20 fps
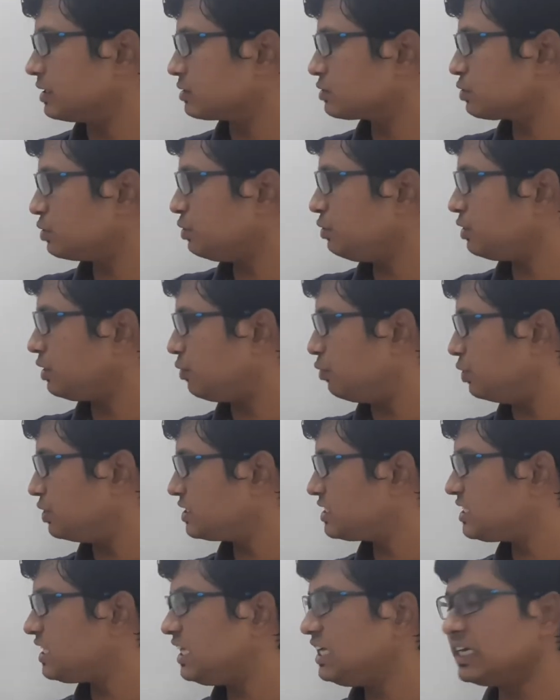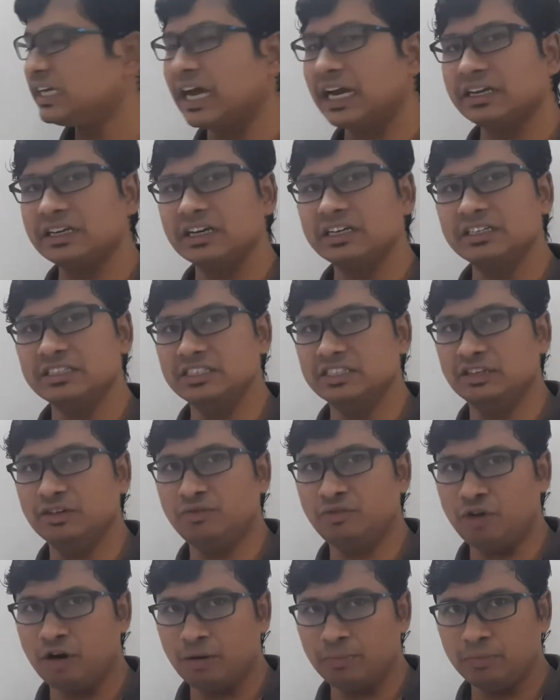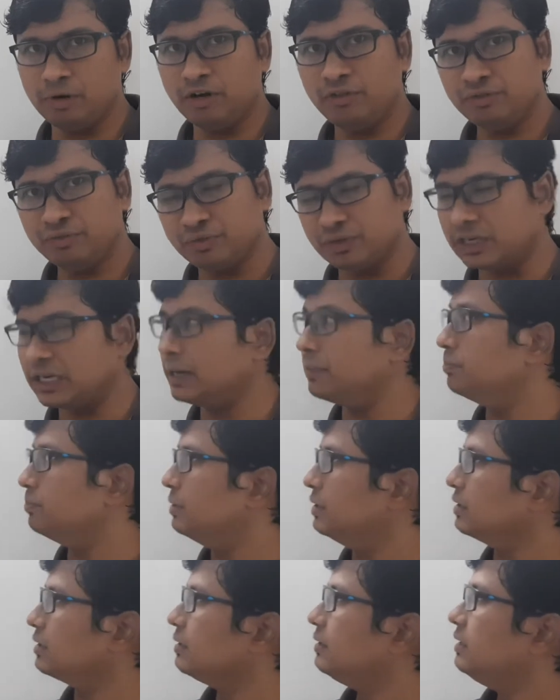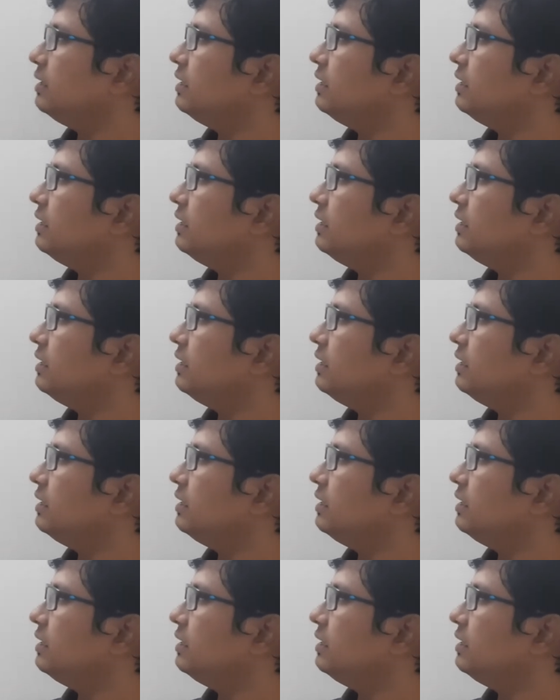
So the original data is in the form of number.